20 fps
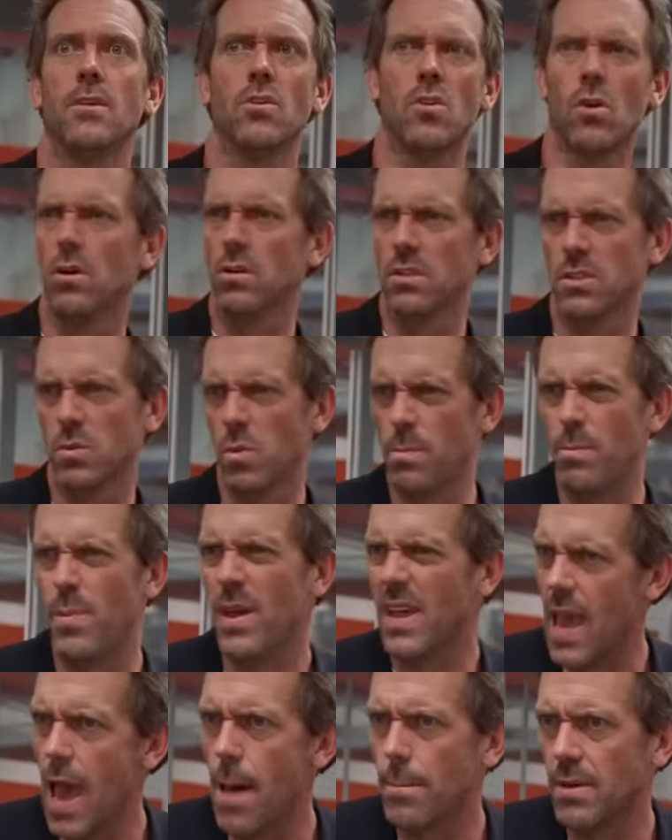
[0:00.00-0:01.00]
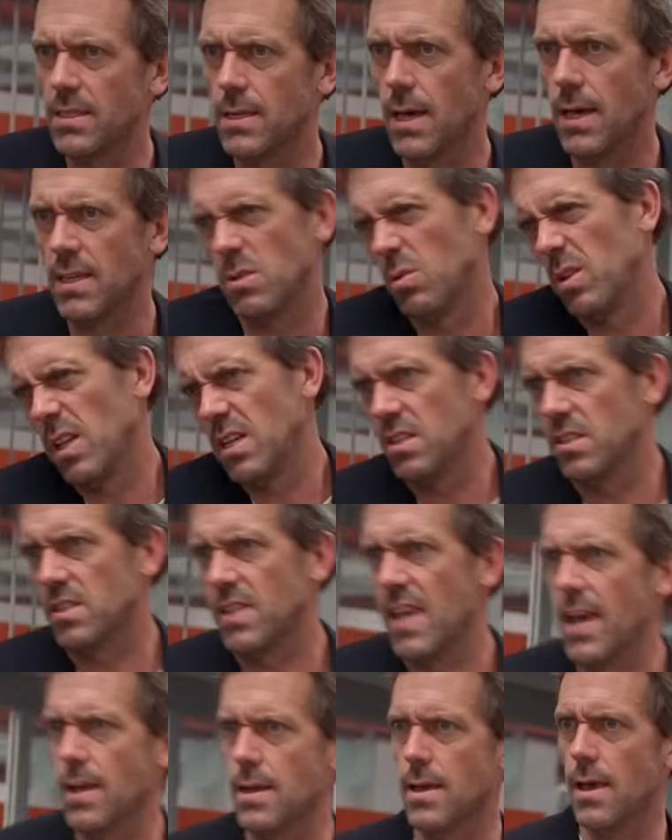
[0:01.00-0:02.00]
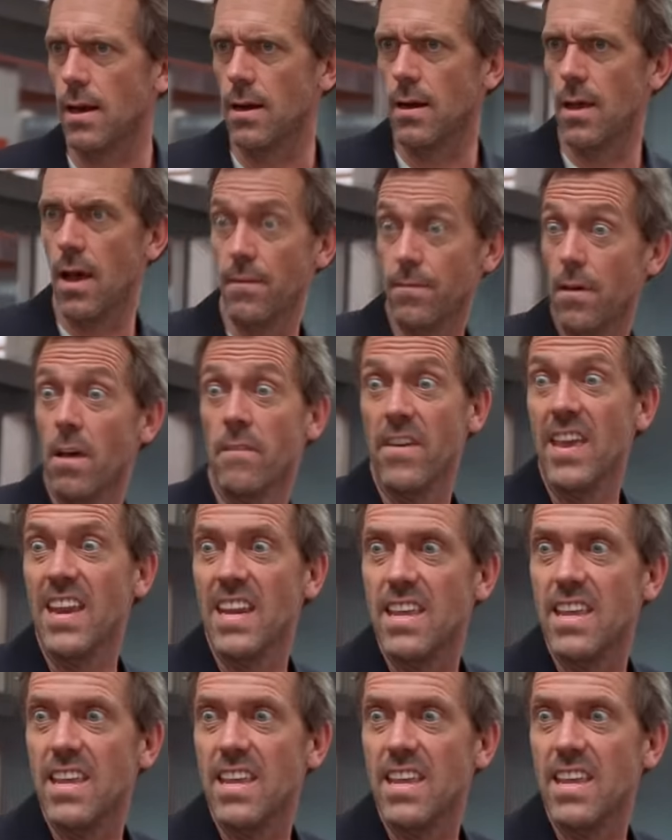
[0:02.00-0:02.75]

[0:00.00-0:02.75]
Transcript: And girls with big appetites, well, they just can't get enough of